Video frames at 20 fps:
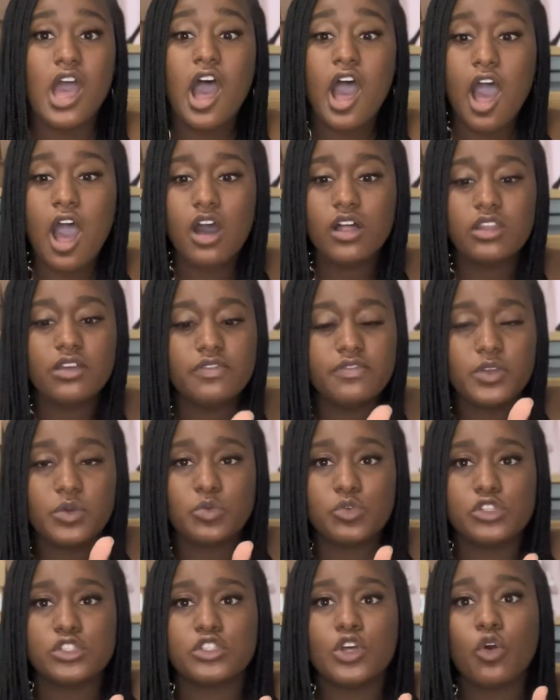All of it
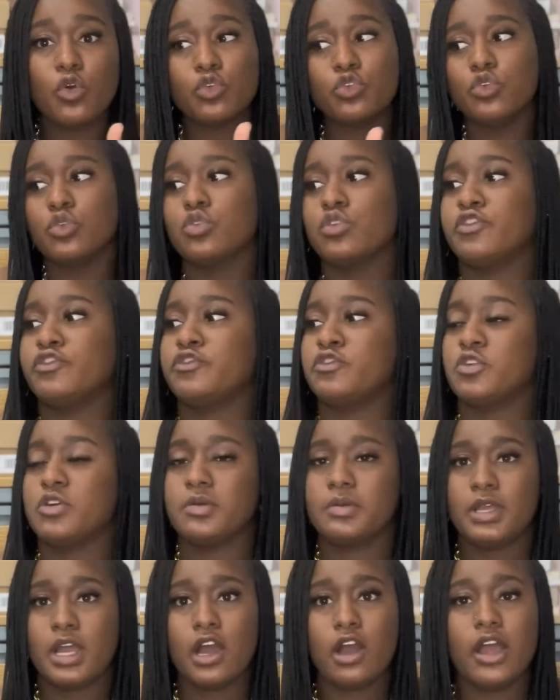was so
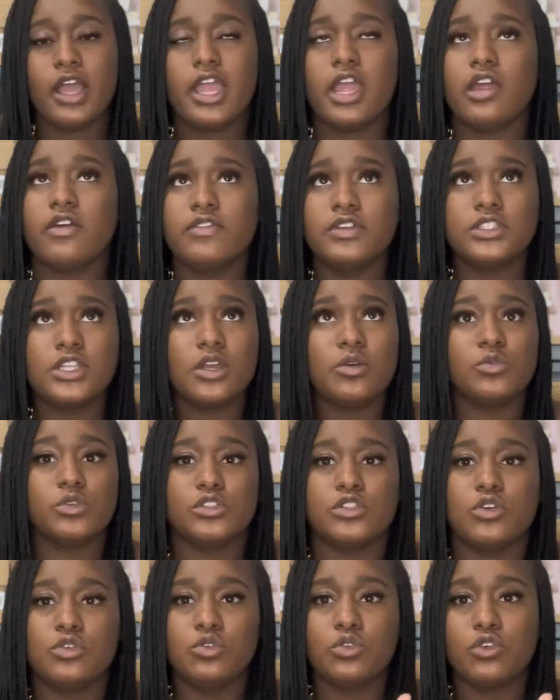uniform, y'all. Everything was
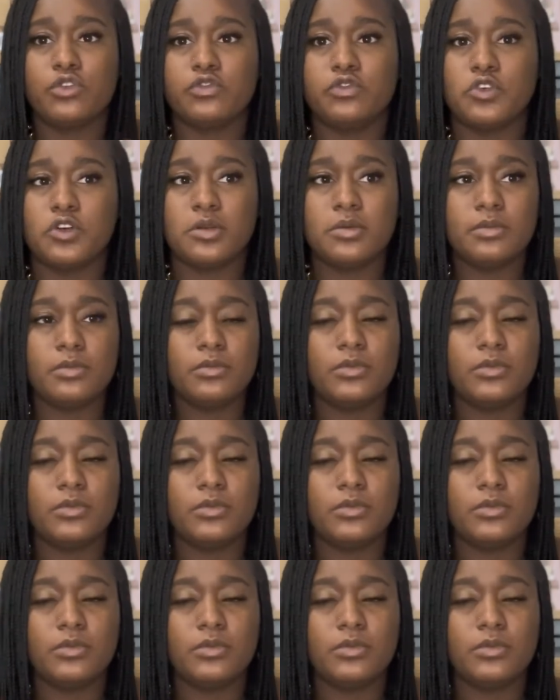so uniform.